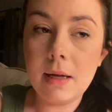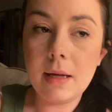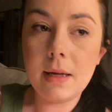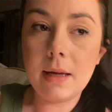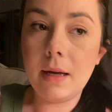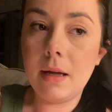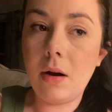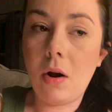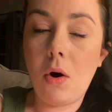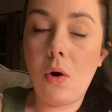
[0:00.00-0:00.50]

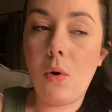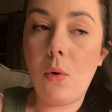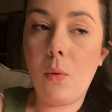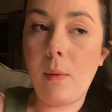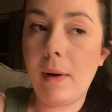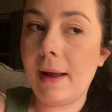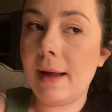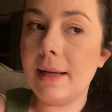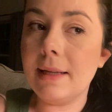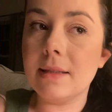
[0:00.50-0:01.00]
in all
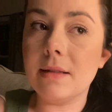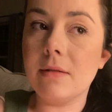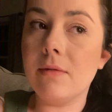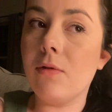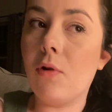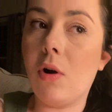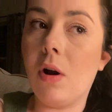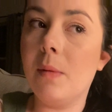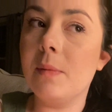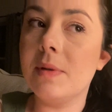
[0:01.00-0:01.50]
ways and
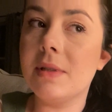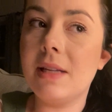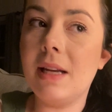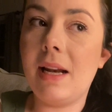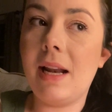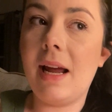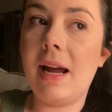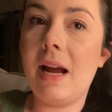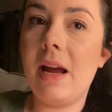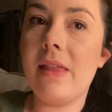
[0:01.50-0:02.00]
forms
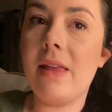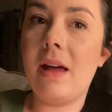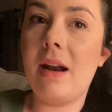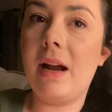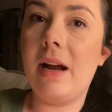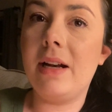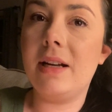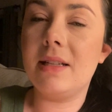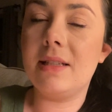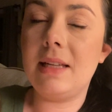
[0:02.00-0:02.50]
today that
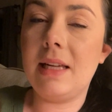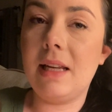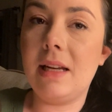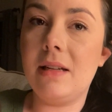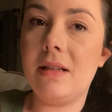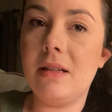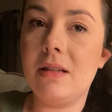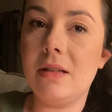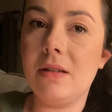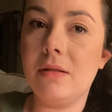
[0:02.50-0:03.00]
I just needed
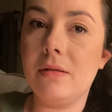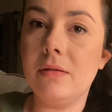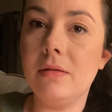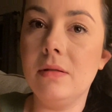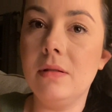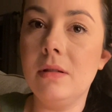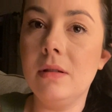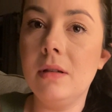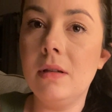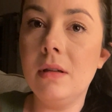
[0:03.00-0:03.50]
to do
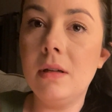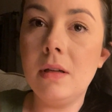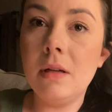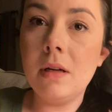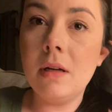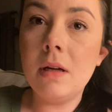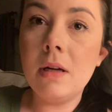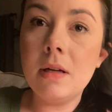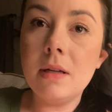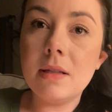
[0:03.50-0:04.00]

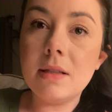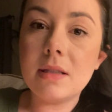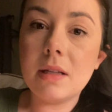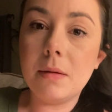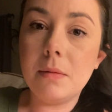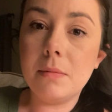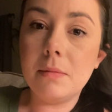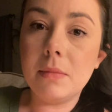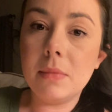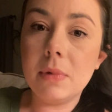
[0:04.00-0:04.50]

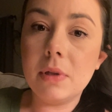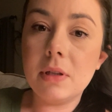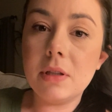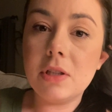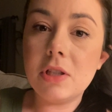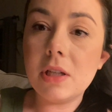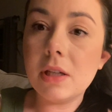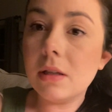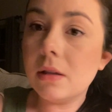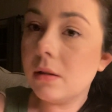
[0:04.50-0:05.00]
some
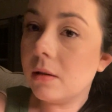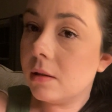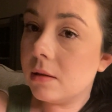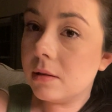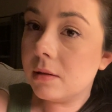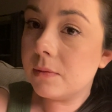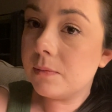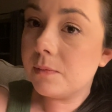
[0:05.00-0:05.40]
chill